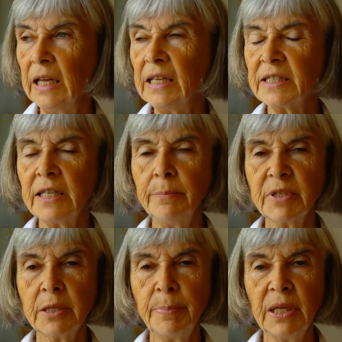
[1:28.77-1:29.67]
It seems
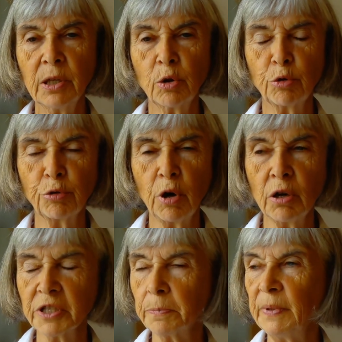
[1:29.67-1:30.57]
to be a
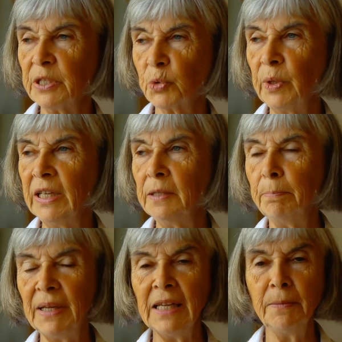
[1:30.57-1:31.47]
cross between
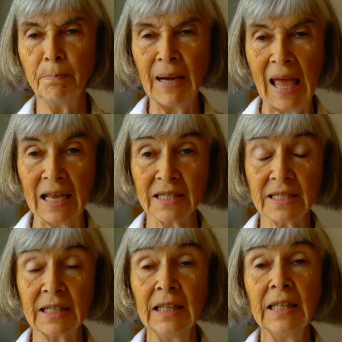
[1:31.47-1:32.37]
being
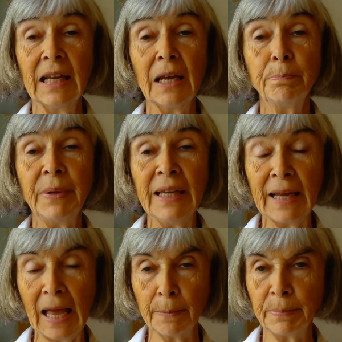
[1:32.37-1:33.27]
blessed and being
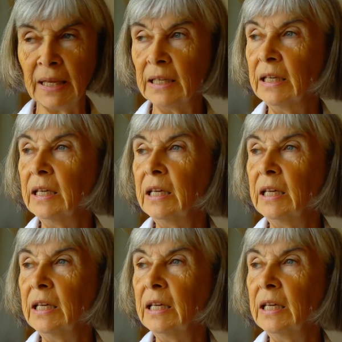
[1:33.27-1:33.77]
happy.